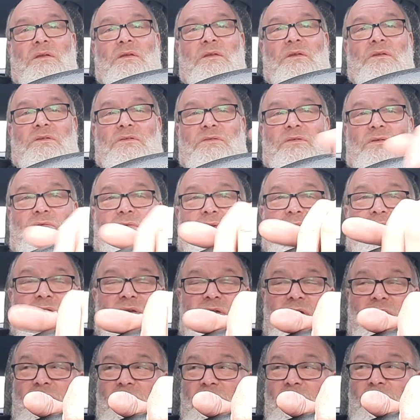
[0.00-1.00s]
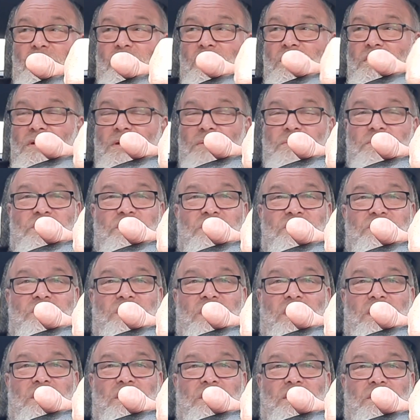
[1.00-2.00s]
So right now, I'm just
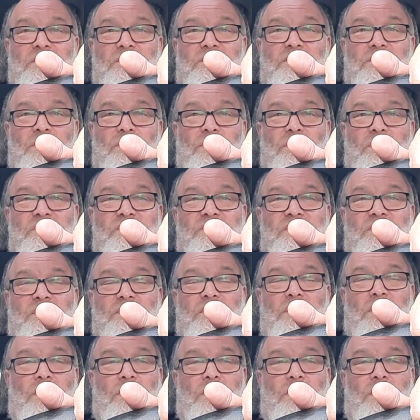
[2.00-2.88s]
heading towards the car